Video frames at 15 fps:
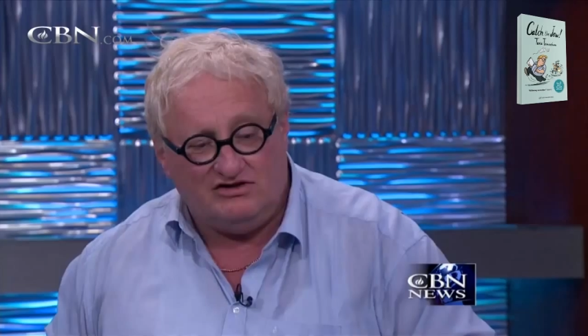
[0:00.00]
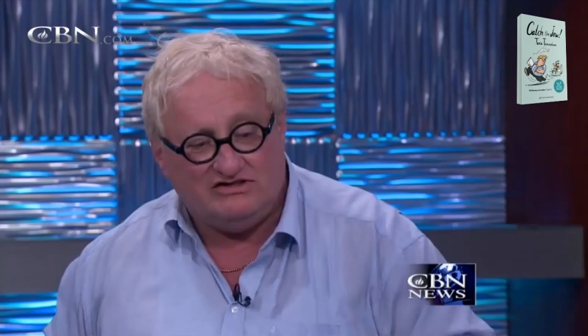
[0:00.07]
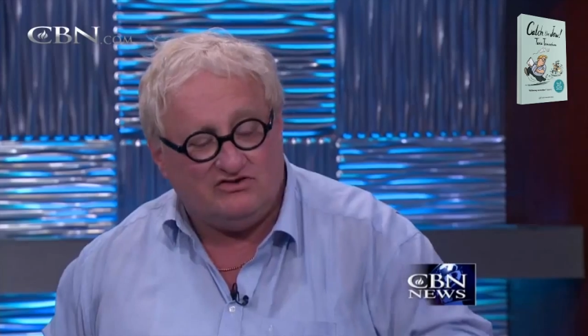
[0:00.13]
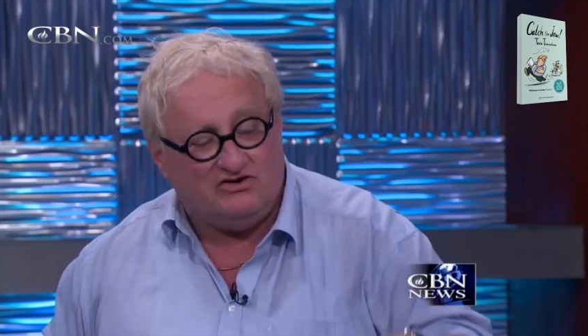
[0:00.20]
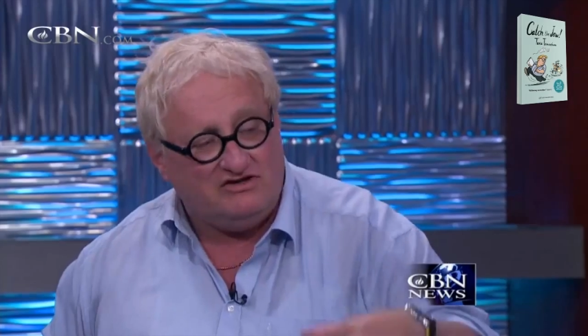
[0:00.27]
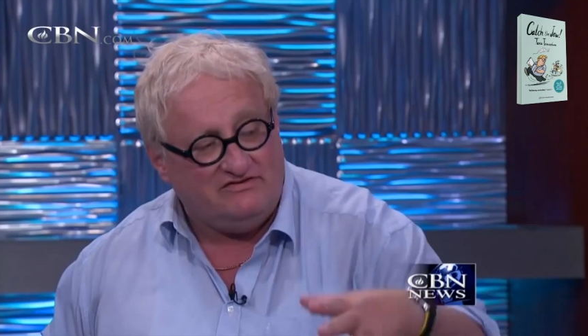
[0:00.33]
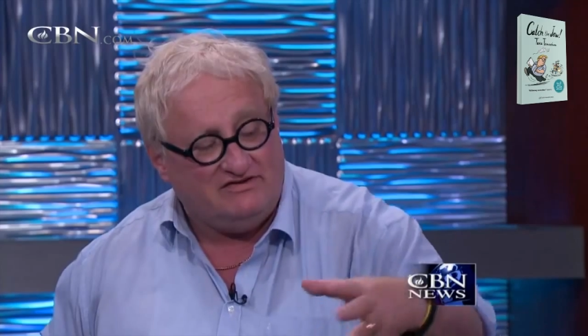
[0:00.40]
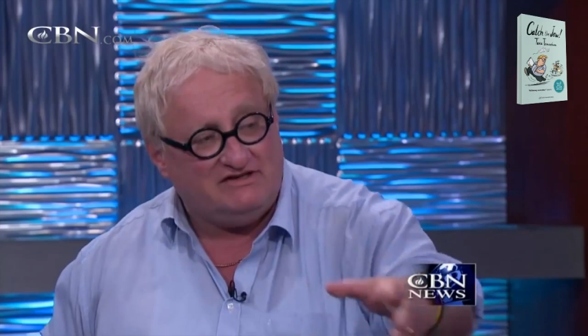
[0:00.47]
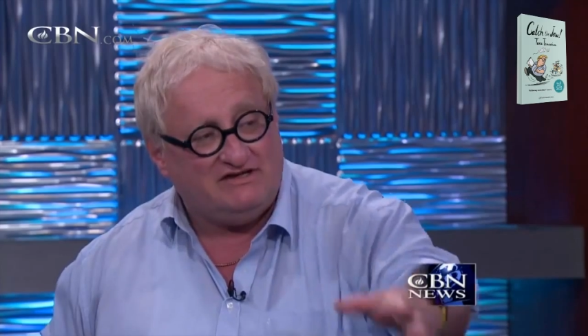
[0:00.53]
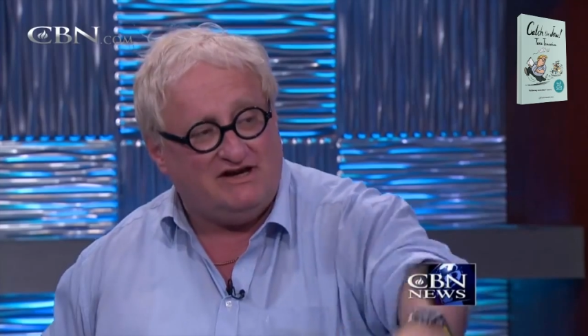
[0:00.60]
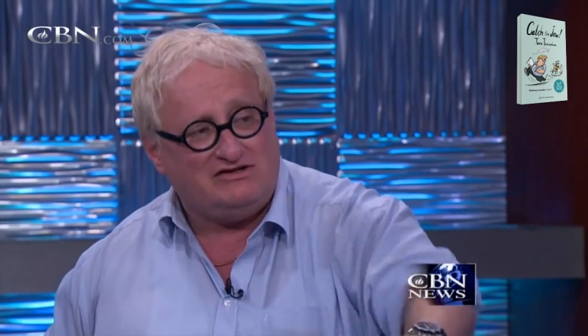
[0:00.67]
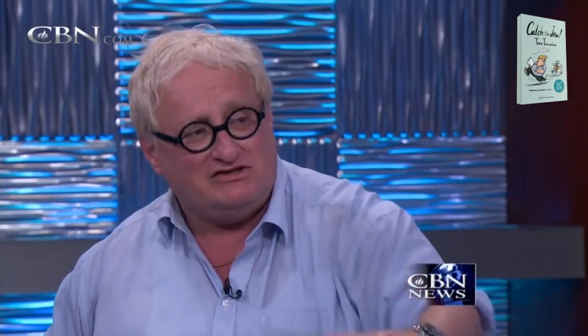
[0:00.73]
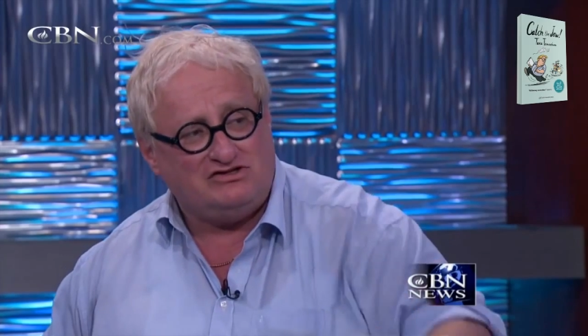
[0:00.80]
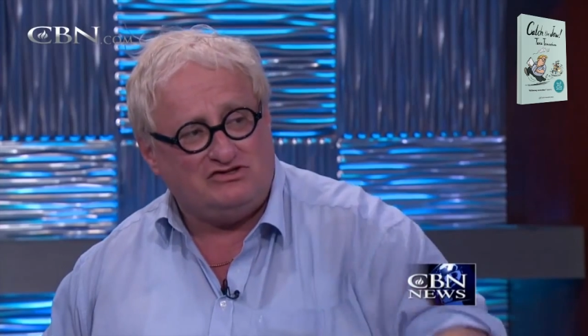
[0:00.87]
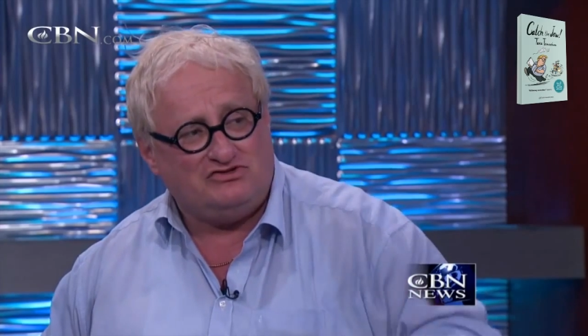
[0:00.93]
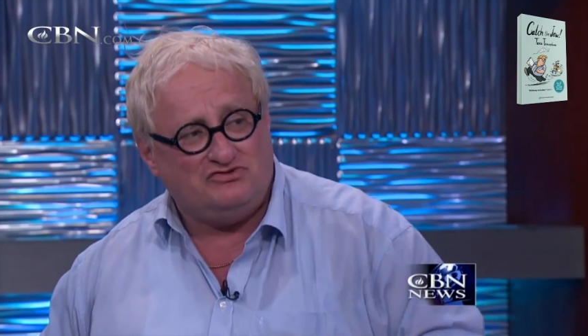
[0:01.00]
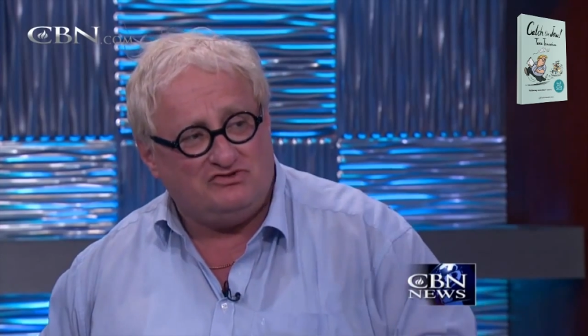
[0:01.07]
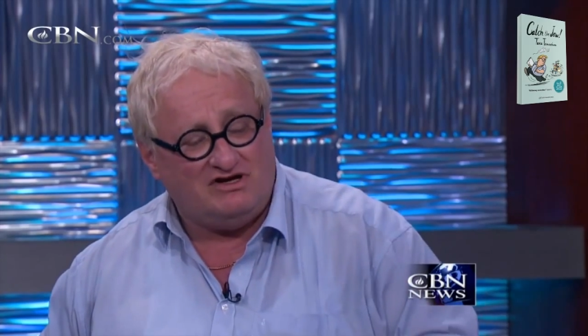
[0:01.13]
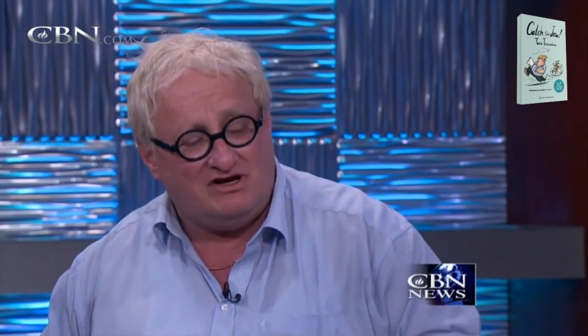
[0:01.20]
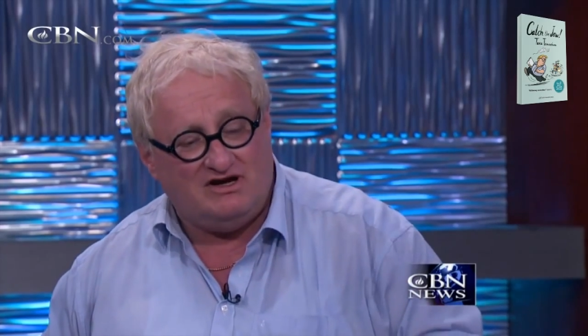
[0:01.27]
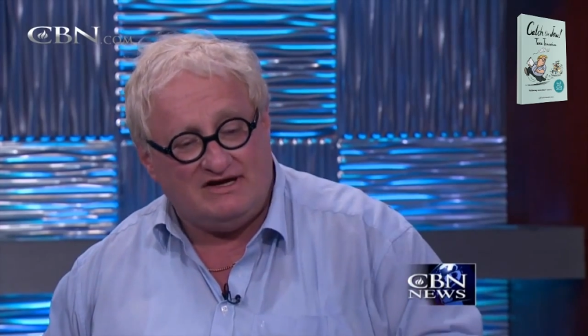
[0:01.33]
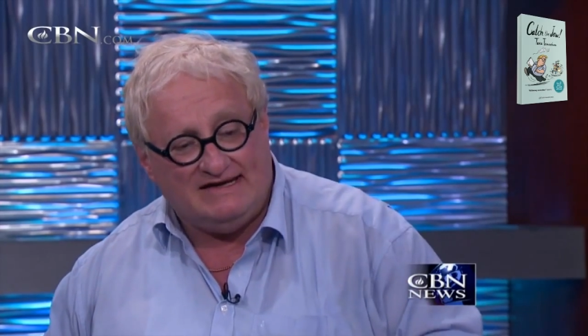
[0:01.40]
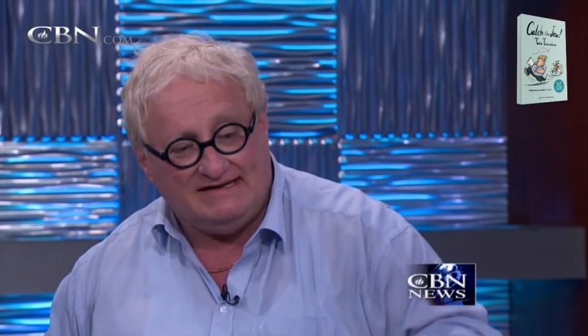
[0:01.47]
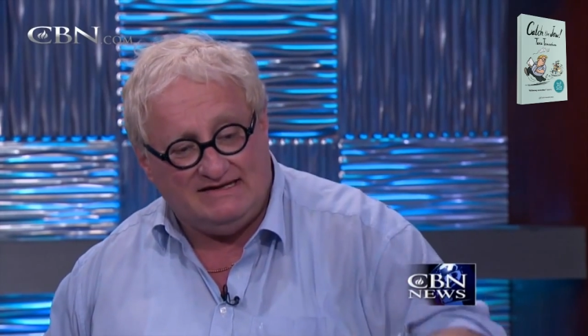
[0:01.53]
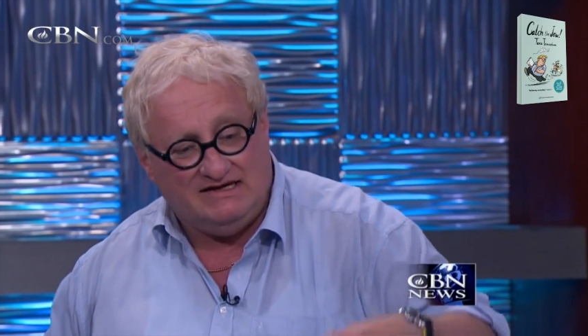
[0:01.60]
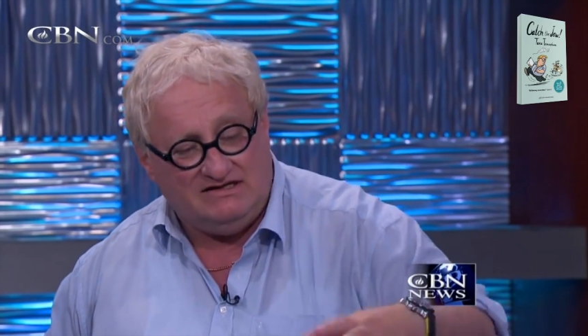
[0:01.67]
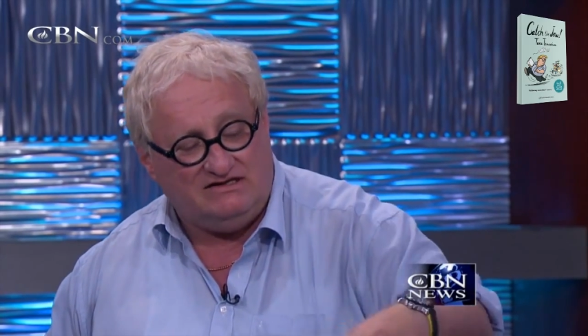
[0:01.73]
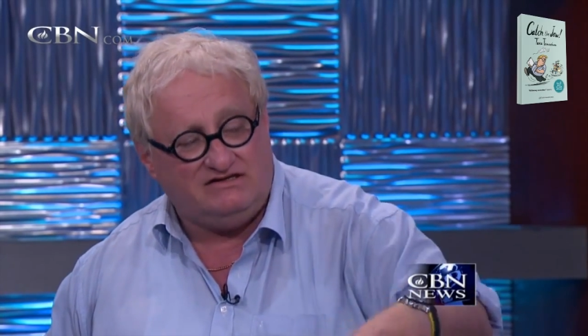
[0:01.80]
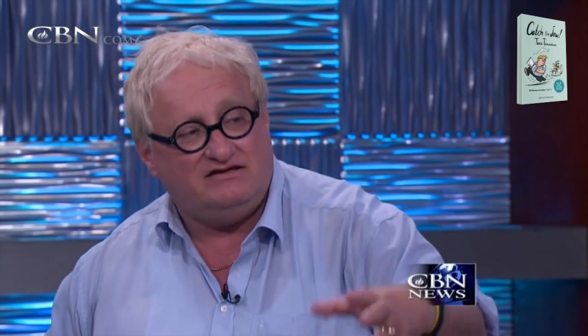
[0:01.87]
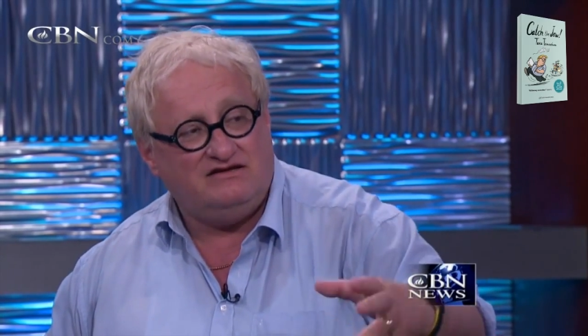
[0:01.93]
also infiltrated into the
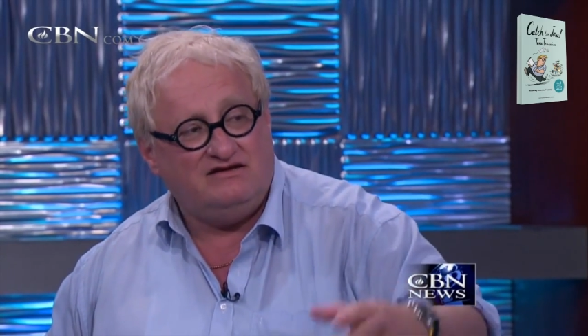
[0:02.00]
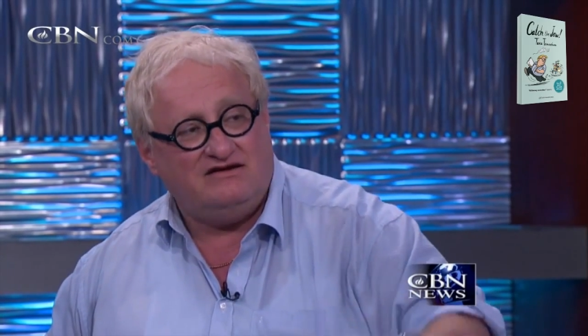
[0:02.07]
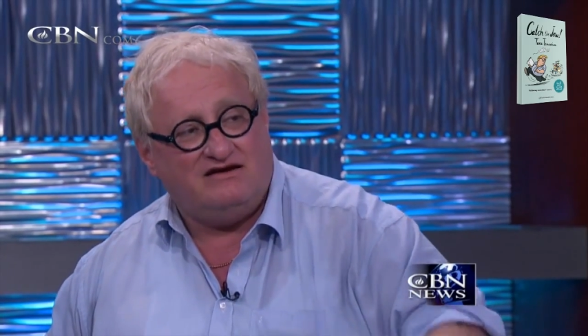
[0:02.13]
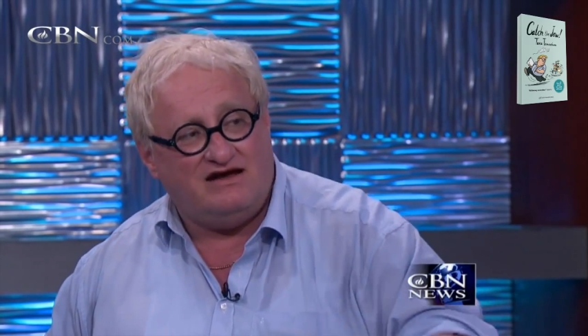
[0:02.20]
elite